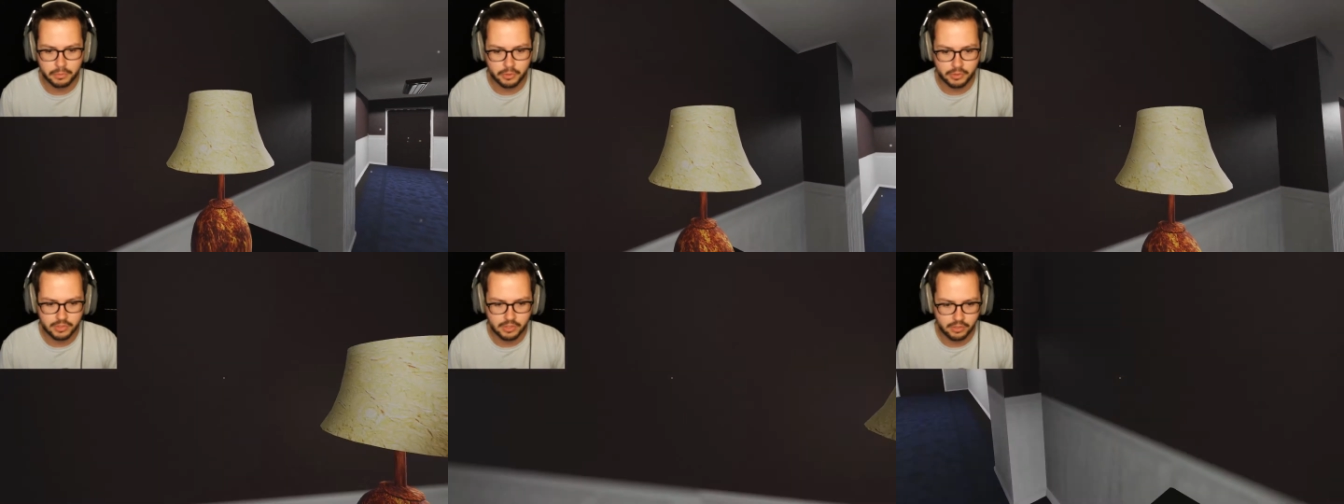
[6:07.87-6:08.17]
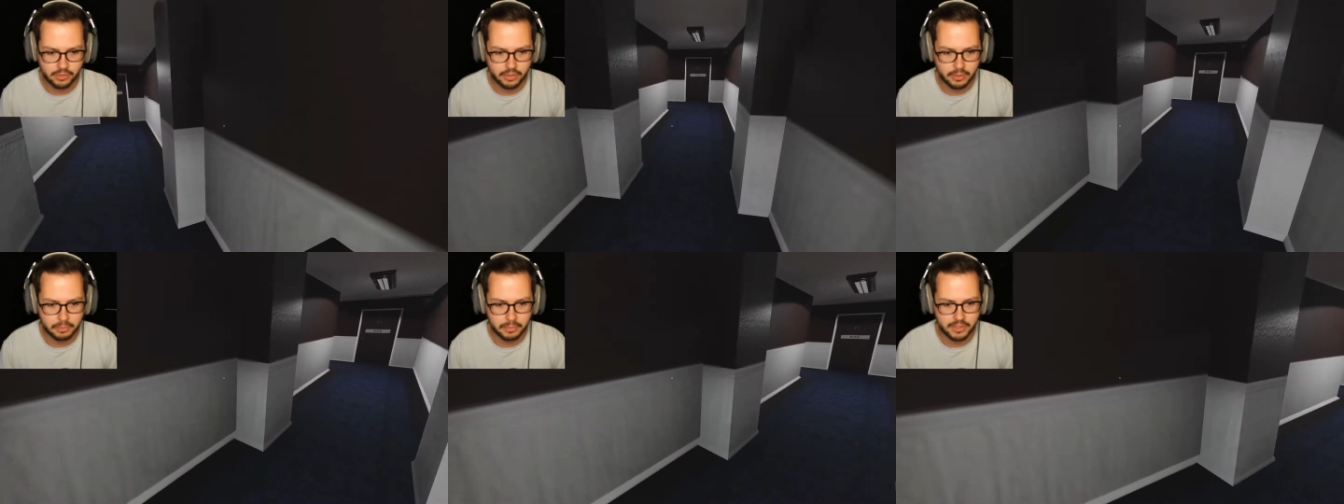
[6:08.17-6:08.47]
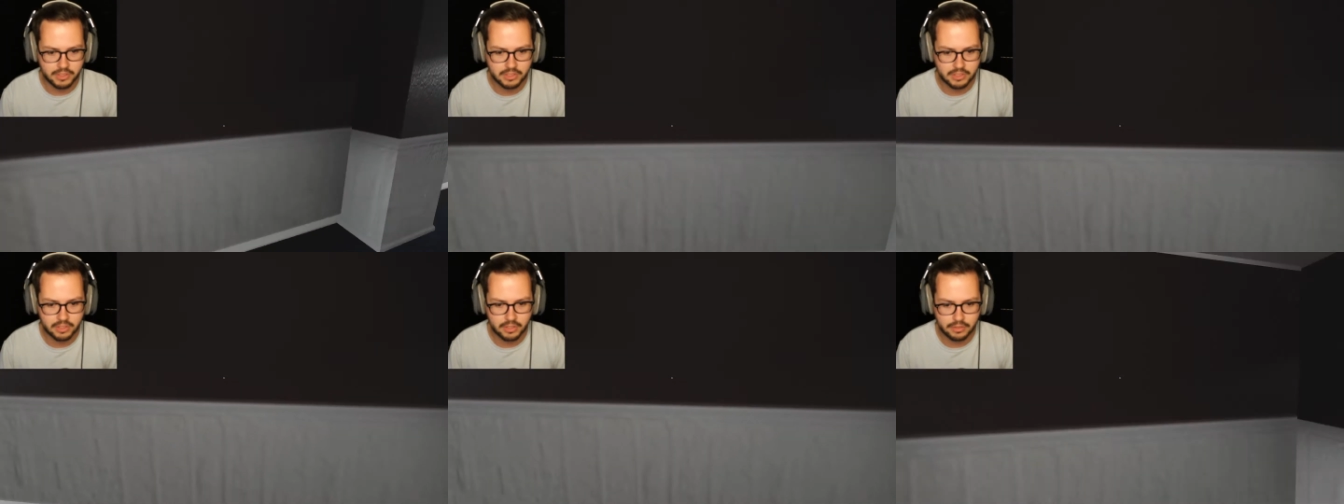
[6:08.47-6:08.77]
I'm always hard on
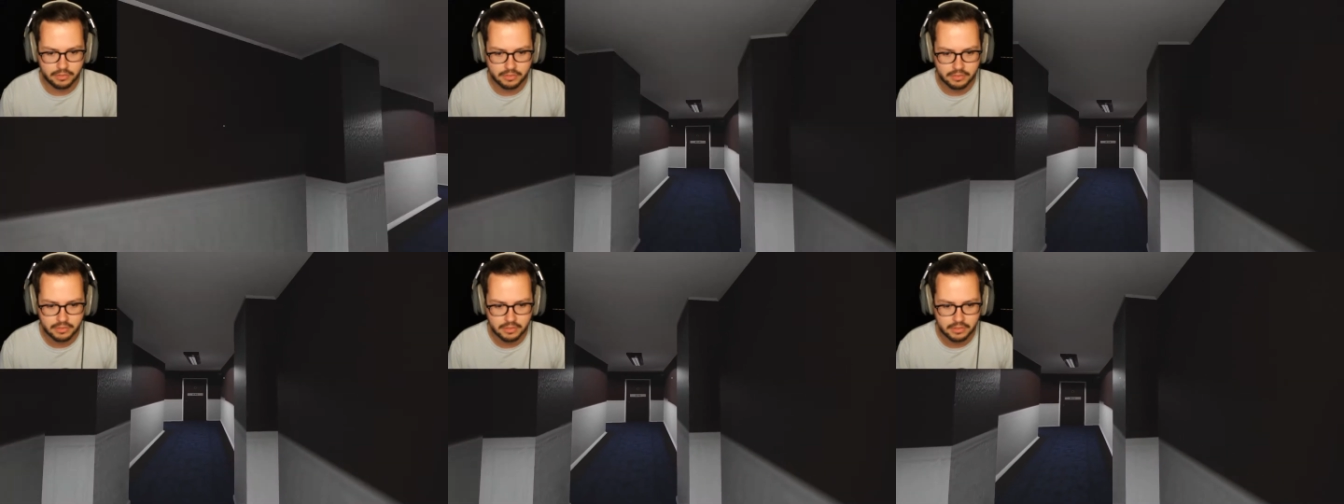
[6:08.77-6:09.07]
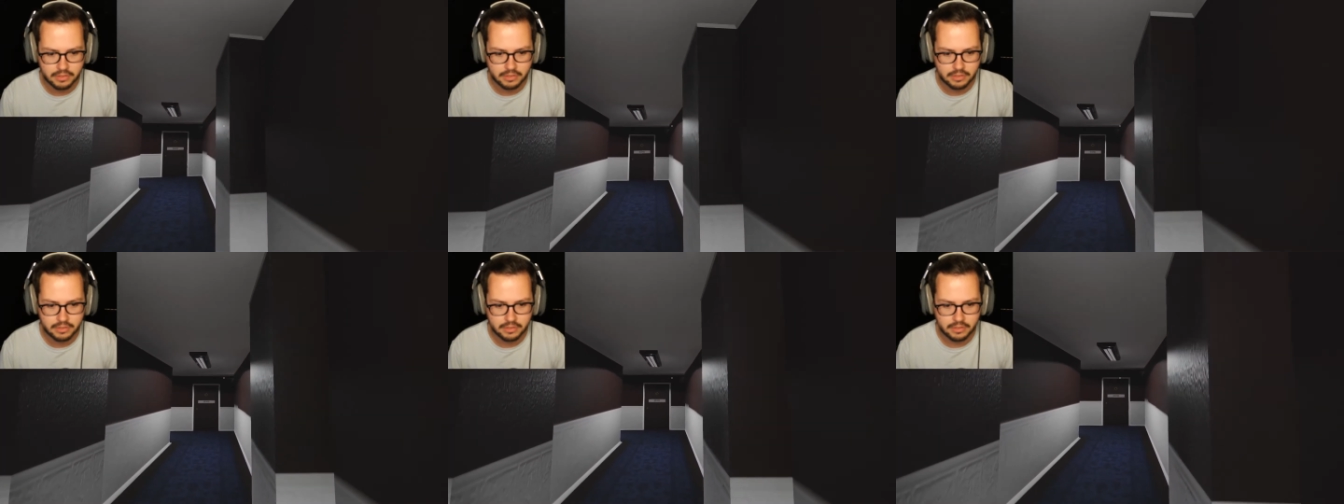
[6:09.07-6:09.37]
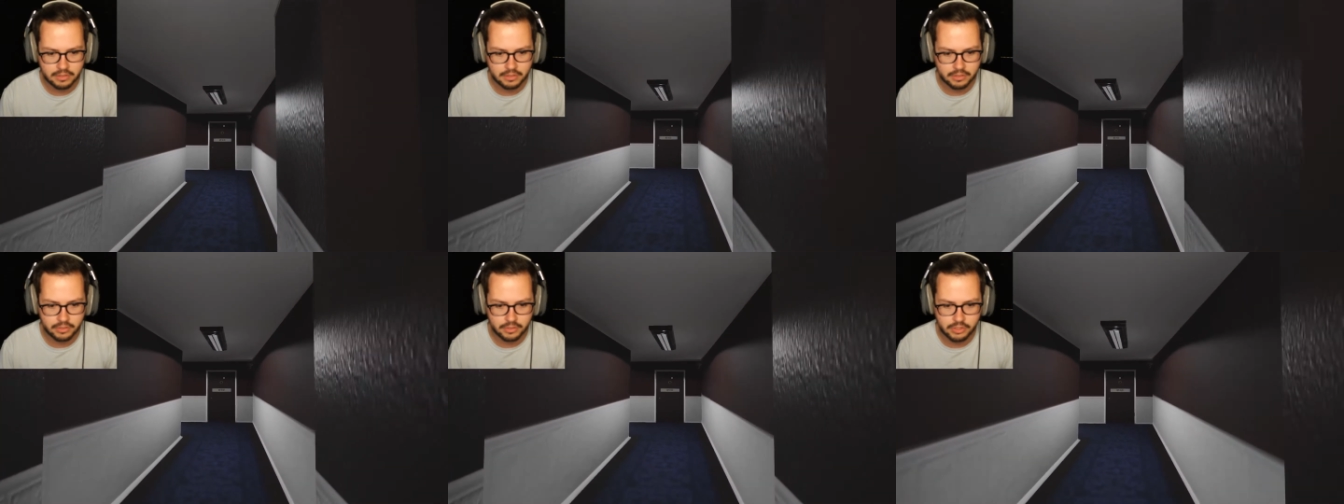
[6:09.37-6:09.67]
myself.
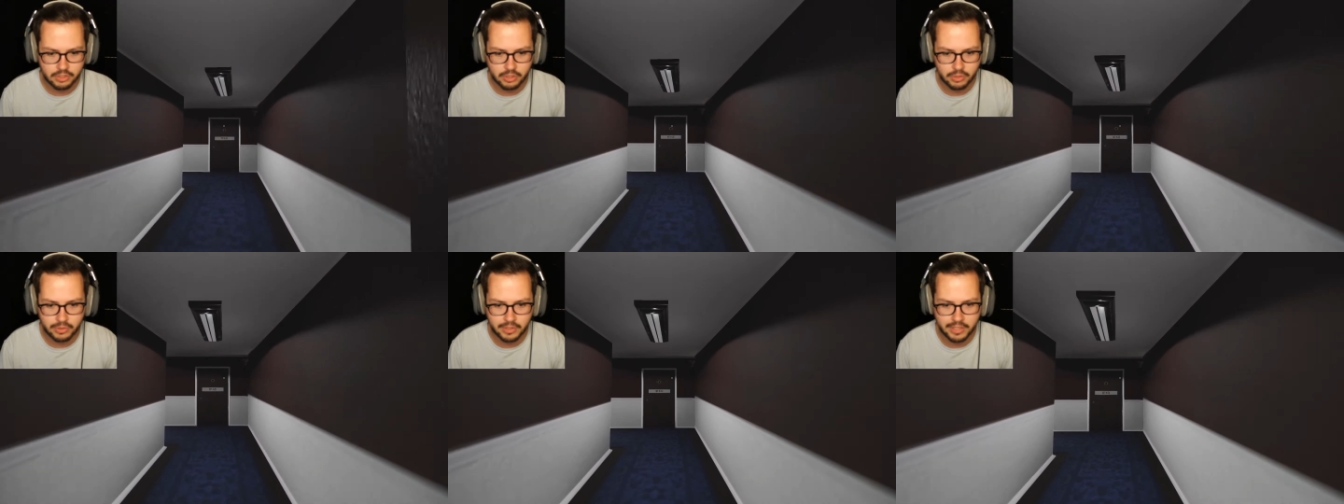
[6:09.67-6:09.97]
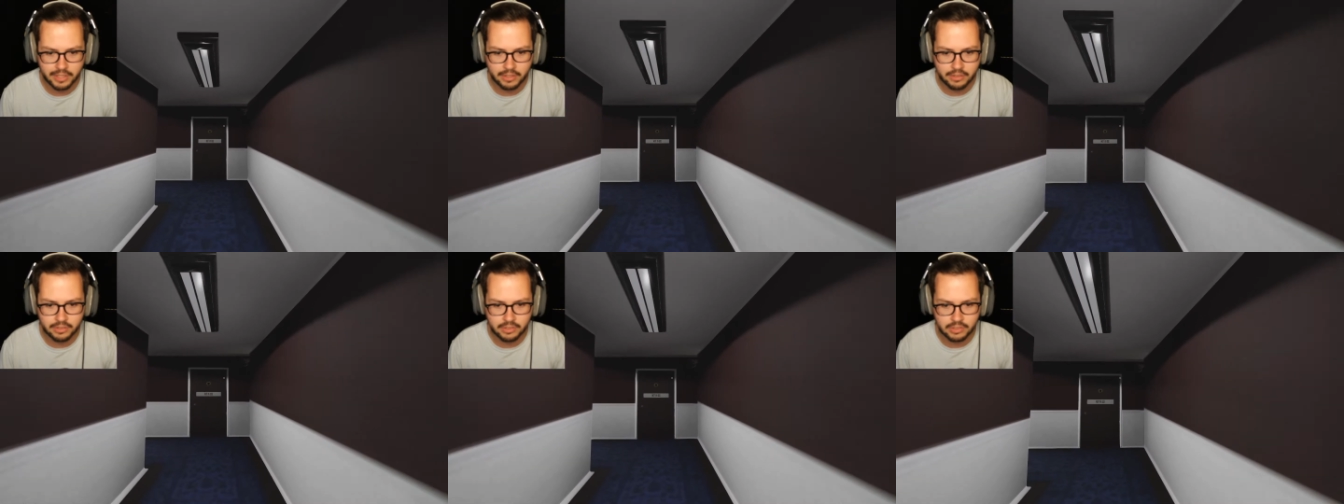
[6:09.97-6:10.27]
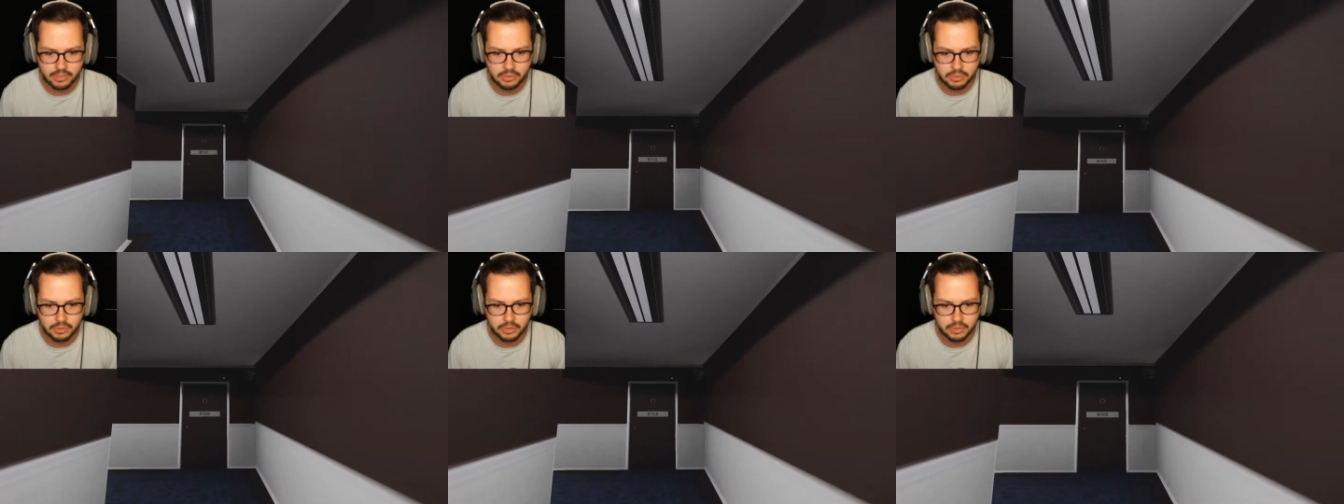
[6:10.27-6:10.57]
Alright, let's go down
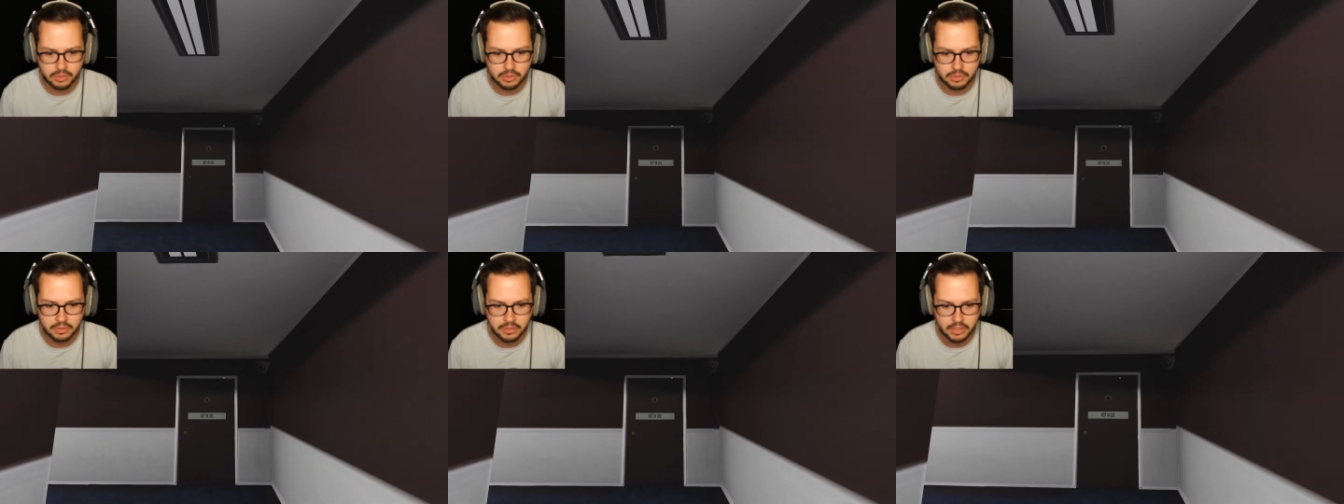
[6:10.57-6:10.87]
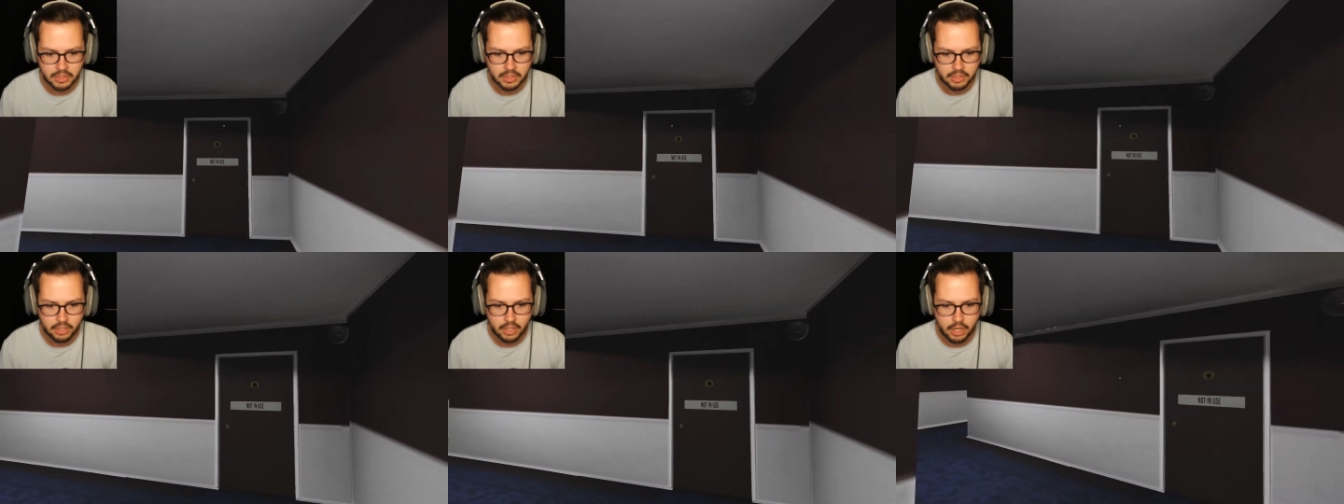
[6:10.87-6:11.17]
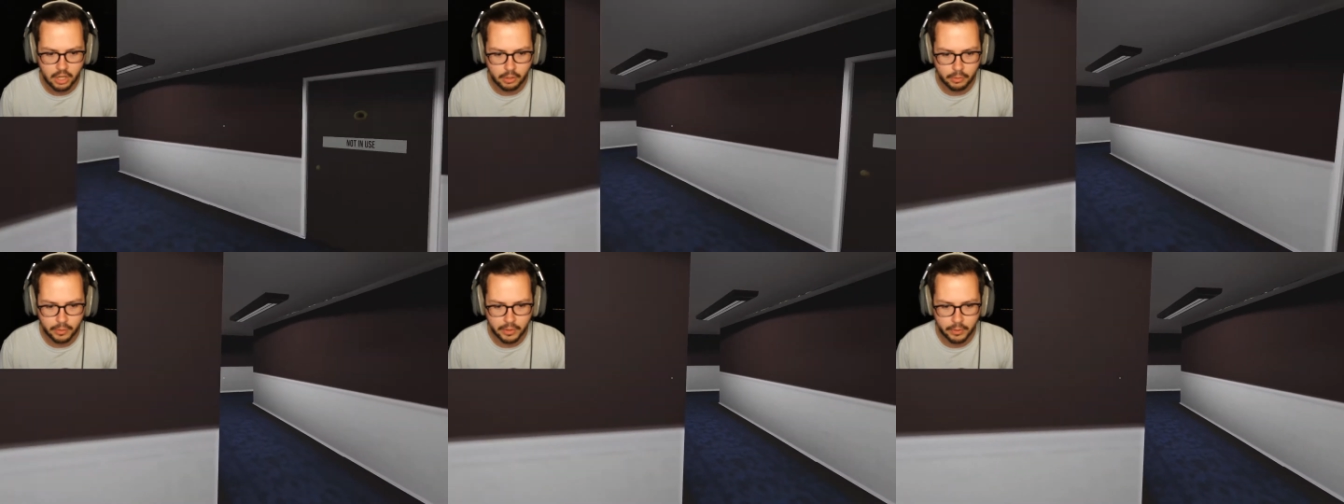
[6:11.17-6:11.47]
this little
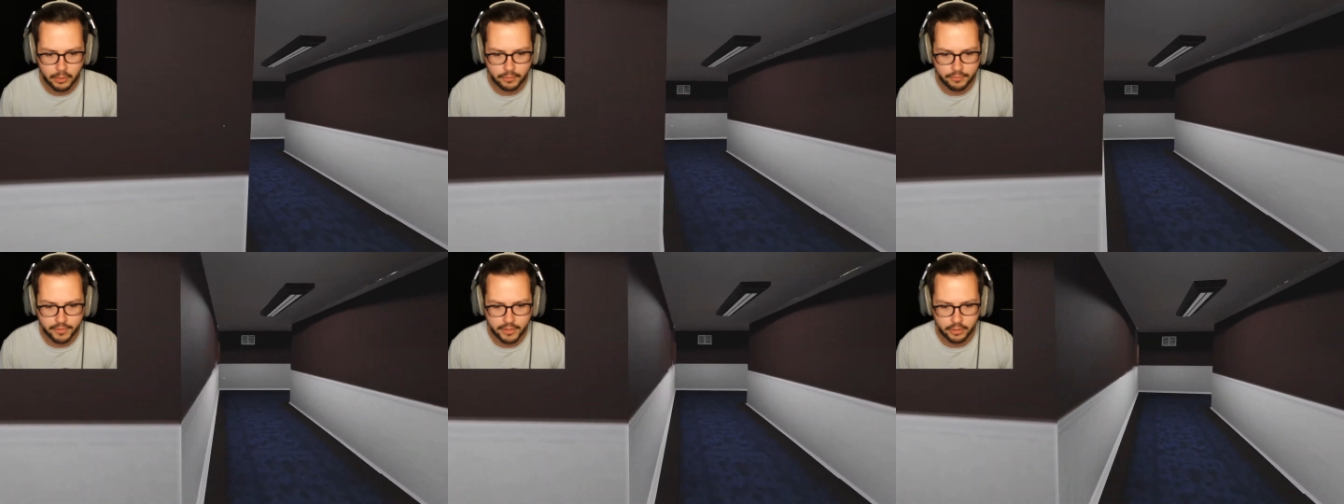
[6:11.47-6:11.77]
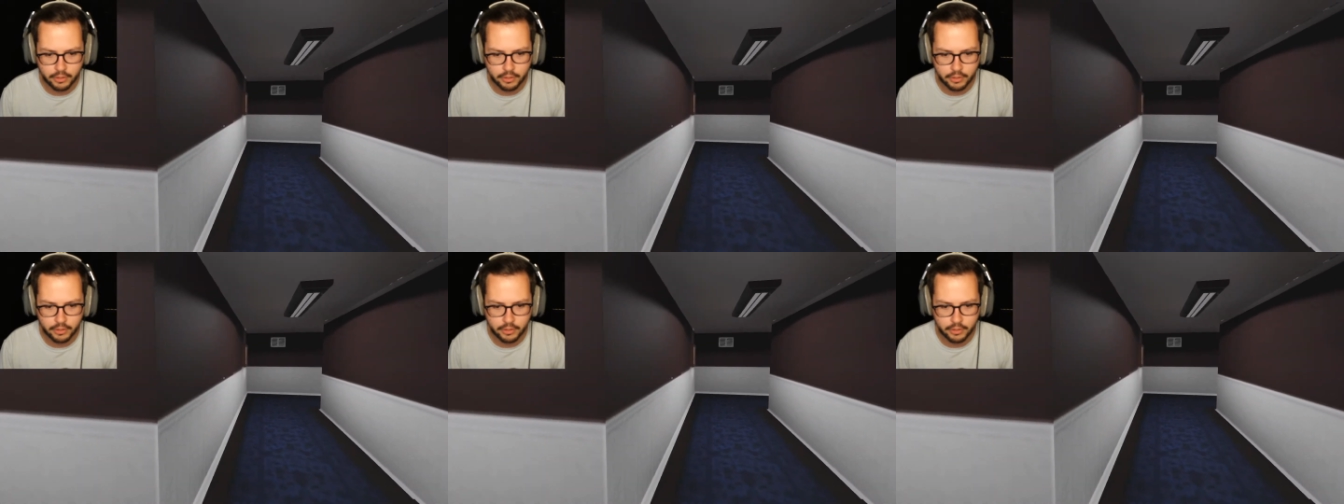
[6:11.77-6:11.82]
hallway with